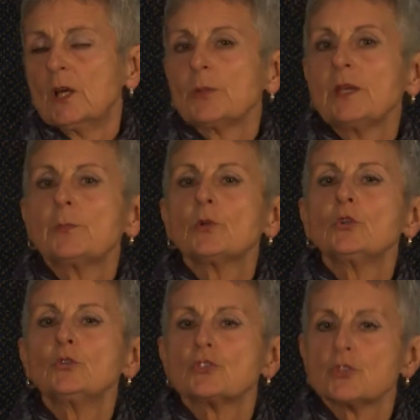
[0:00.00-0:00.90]
People
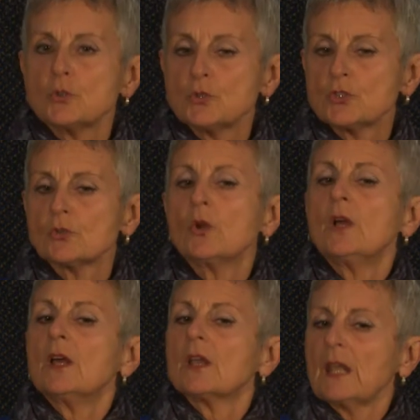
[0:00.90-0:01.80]
who do
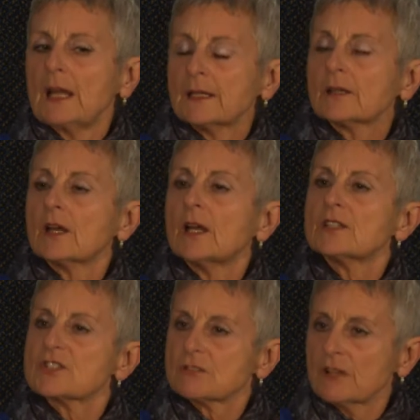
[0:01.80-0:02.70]
like
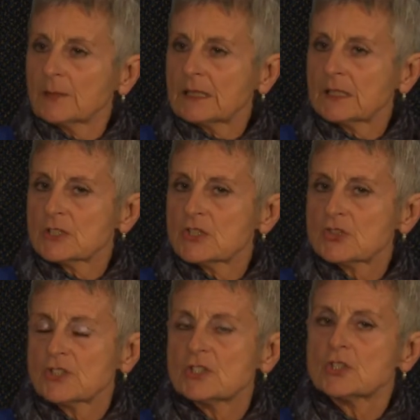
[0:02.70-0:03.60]
ceramic industries,